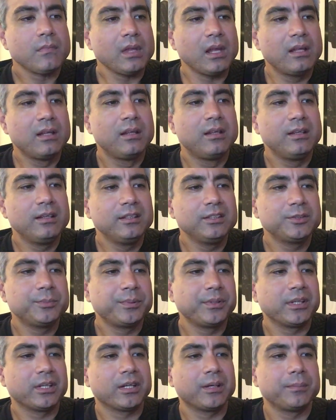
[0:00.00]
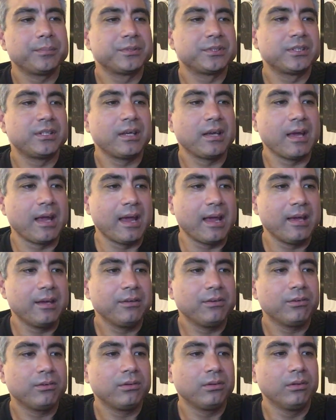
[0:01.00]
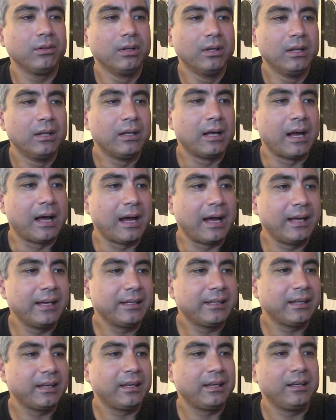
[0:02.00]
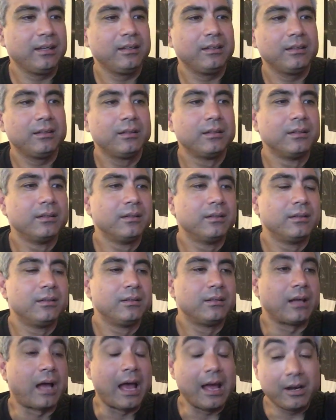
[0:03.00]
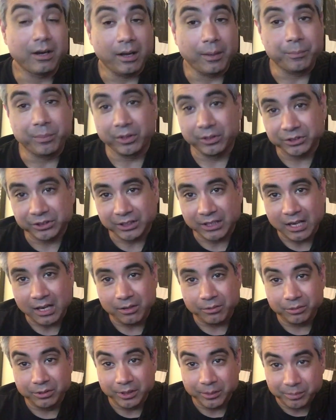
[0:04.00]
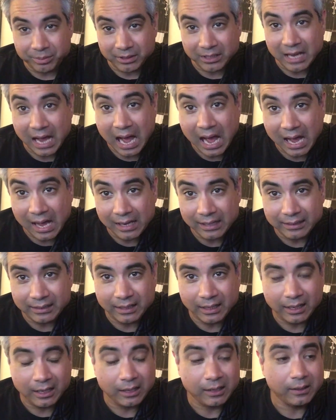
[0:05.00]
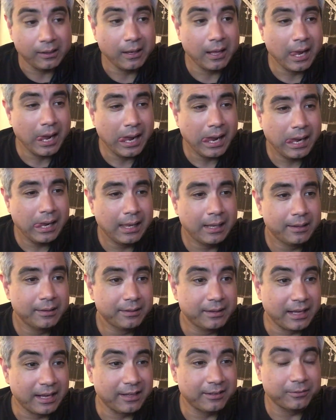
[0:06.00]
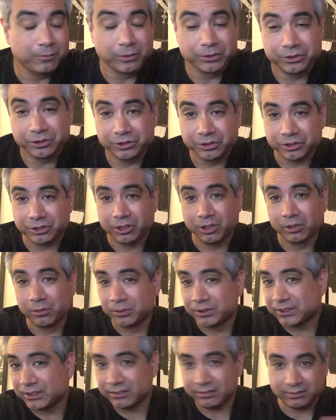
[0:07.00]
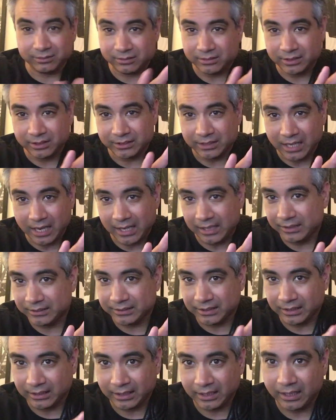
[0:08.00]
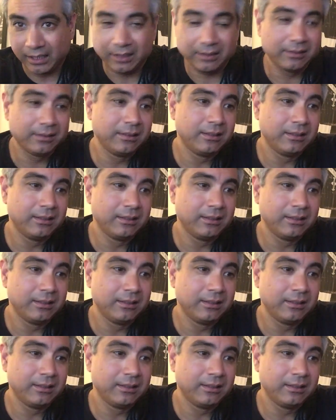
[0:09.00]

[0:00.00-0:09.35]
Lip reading: these pickups, they handle high gain. I don't really play high gain. That what you just heard was as high as I get.